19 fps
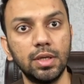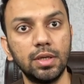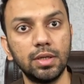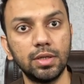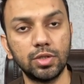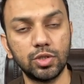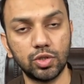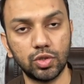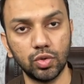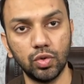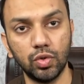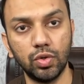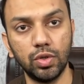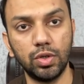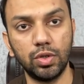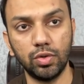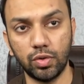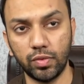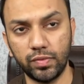
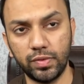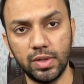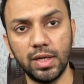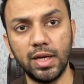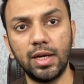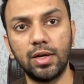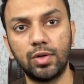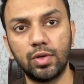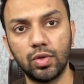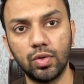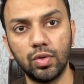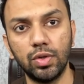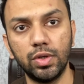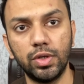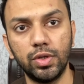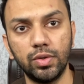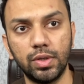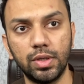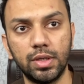sold of the enrolled
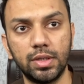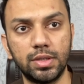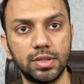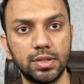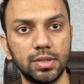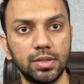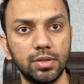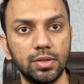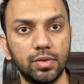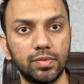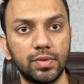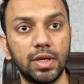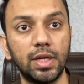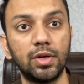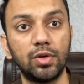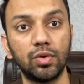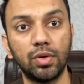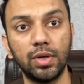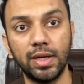units of the
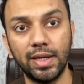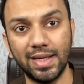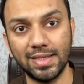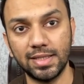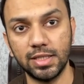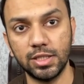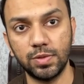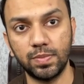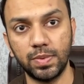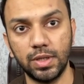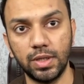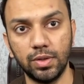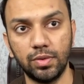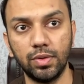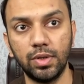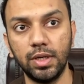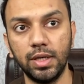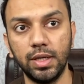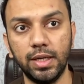enrolled essence
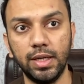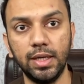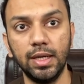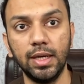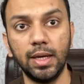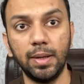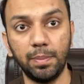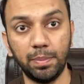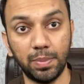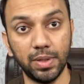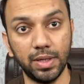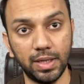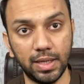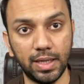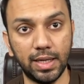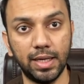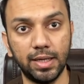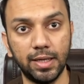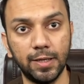particularly per
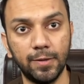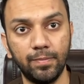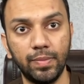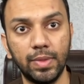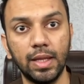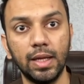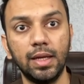annum,